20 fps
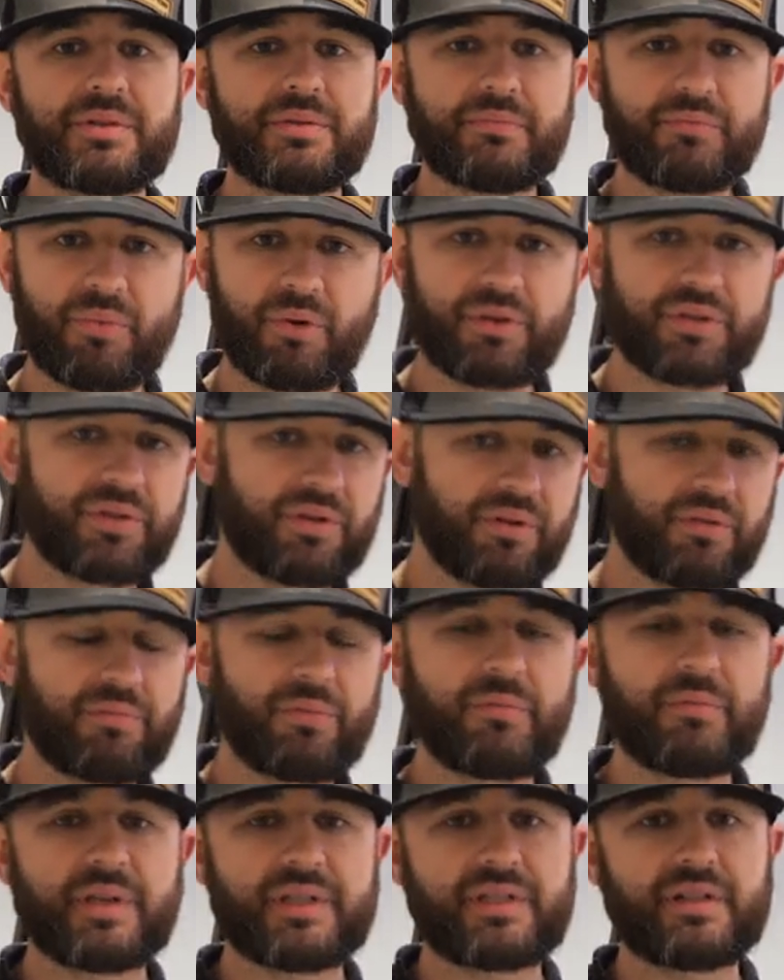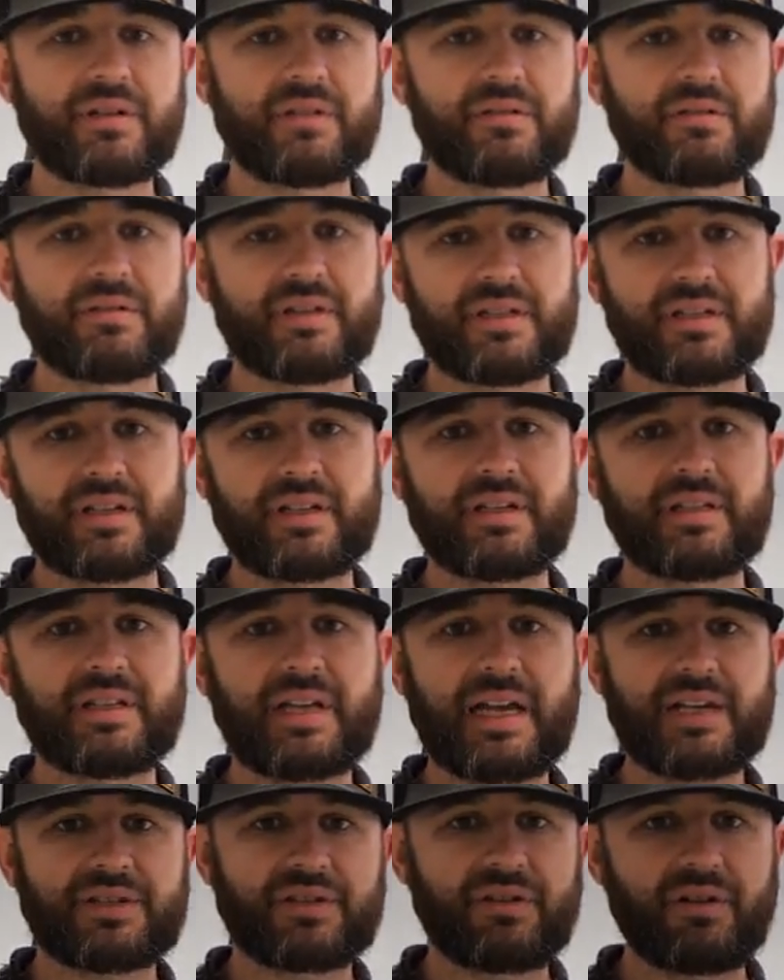more durable material that's gonna
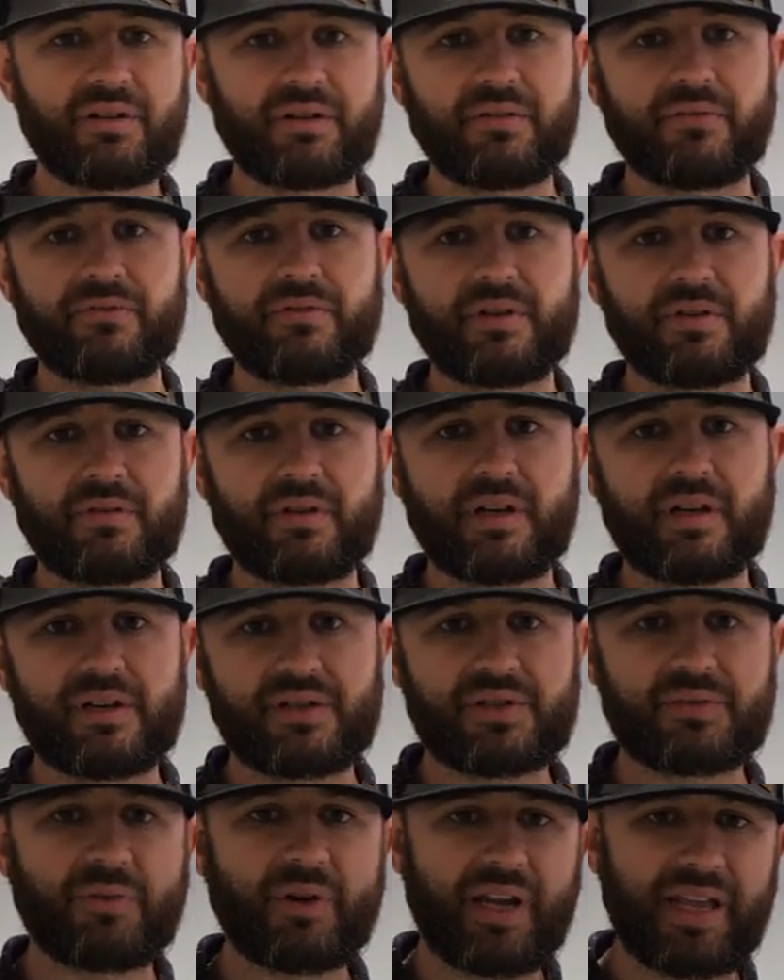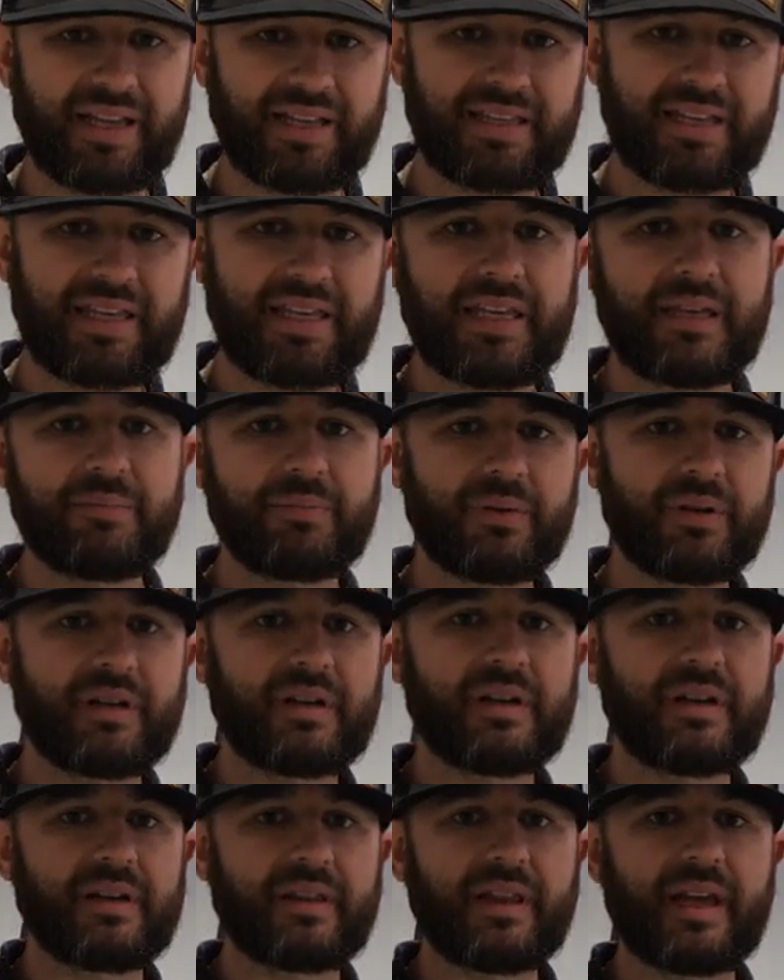last longer for you, the customer, and keep
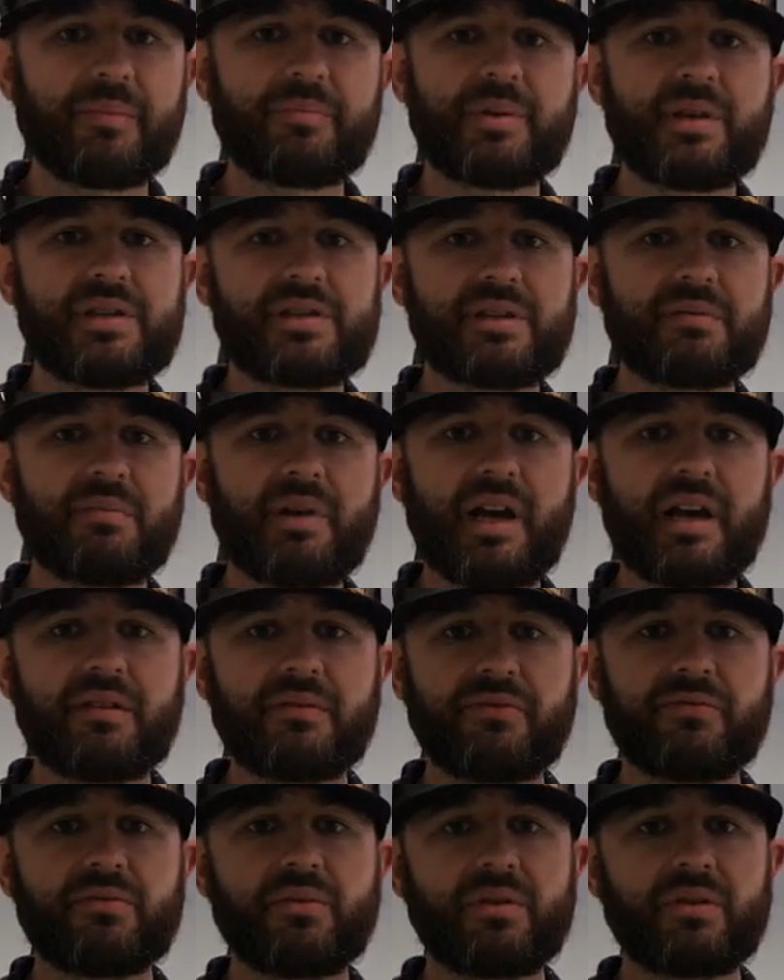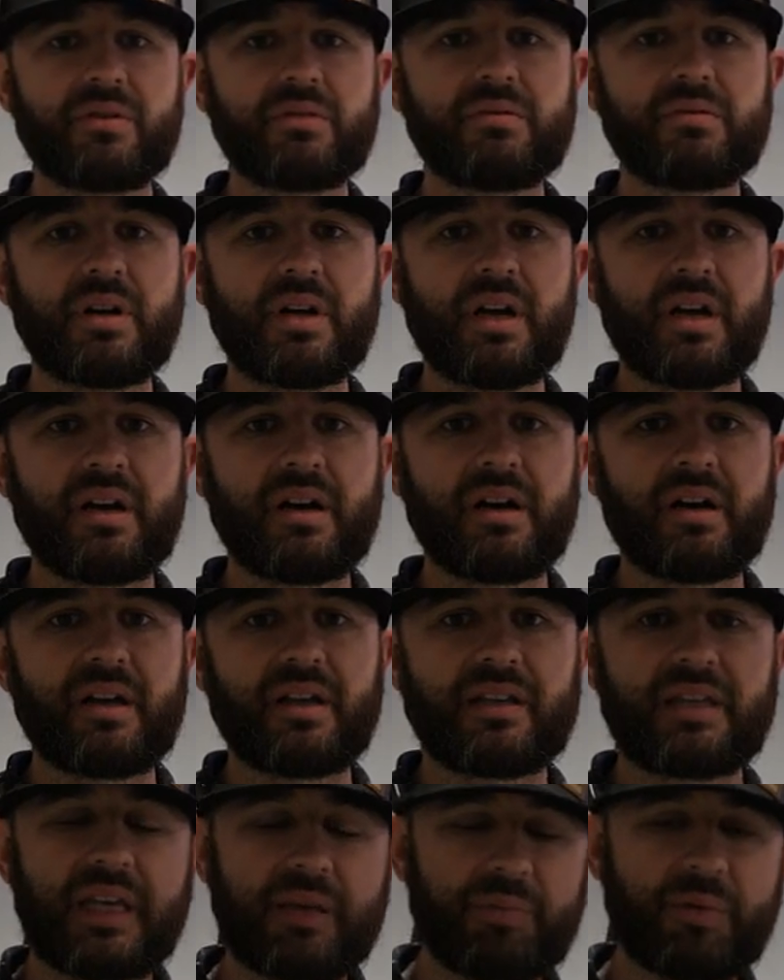uh, that peace of mind for you uh,
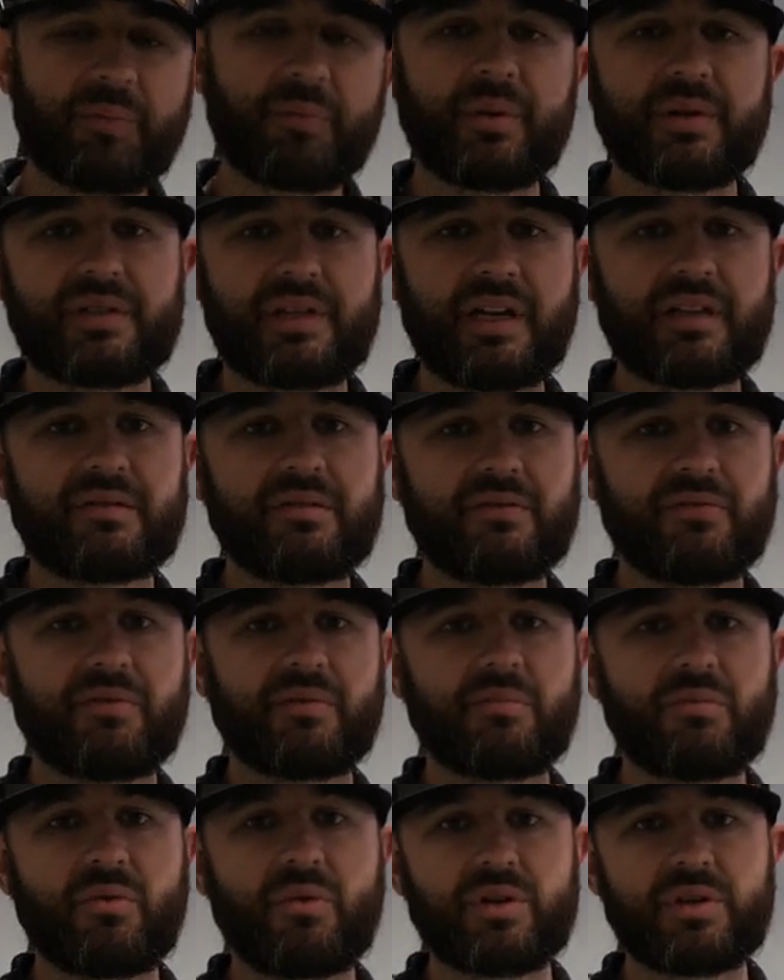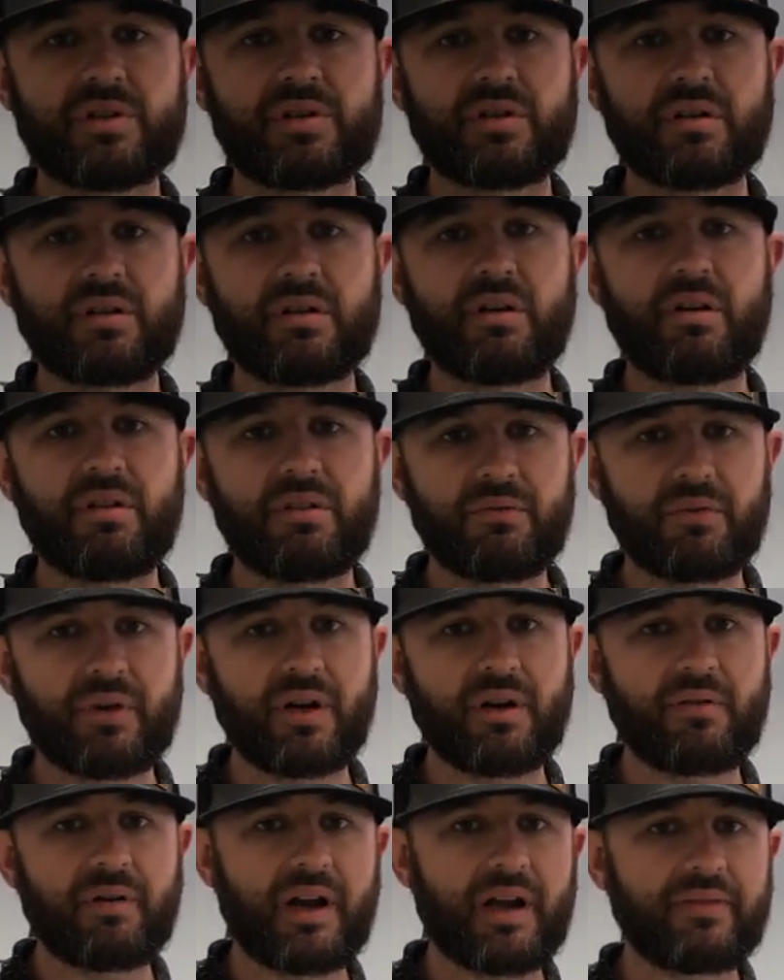and keep you protected from moisture all the way
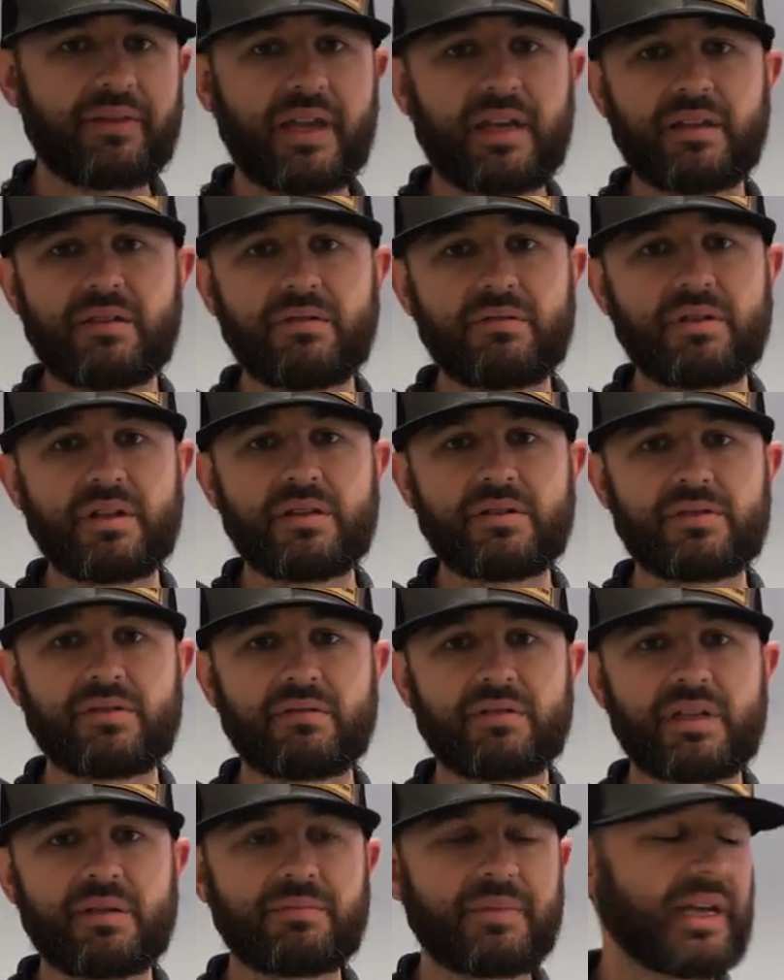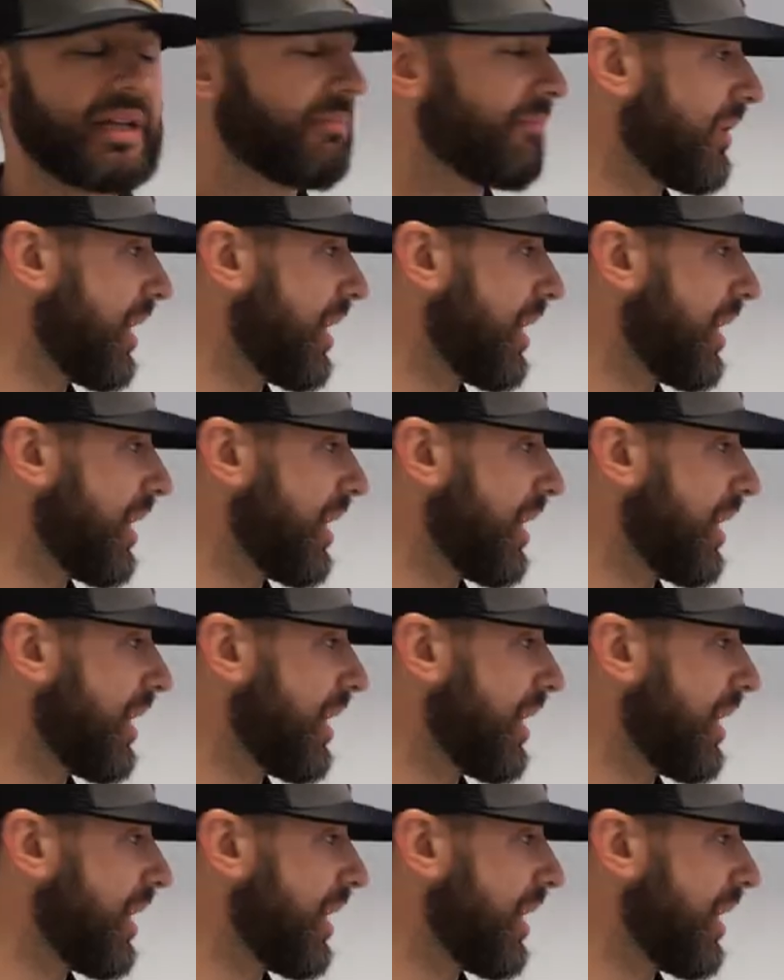around that unit. So keep that in